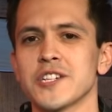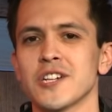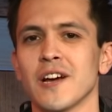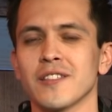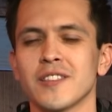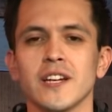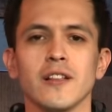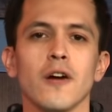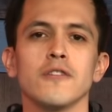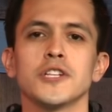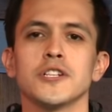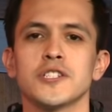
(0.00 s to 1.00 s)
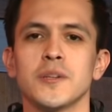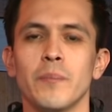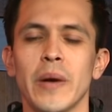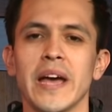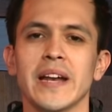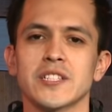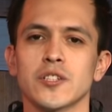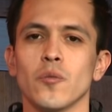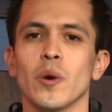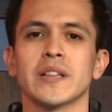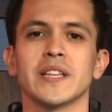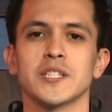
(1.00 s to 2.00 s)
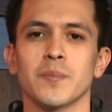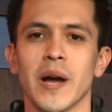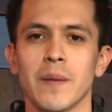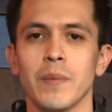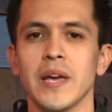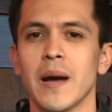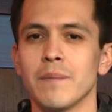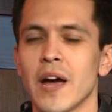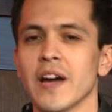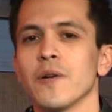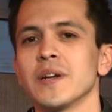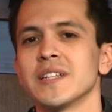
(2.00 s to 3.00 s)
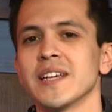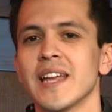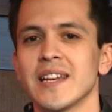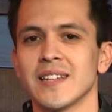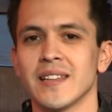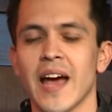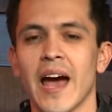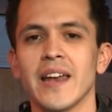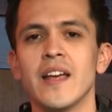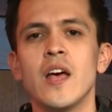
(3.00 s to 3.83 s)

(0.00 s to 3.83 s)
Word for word: Now, theologians debate as to what this might be. I'm not going to get into that.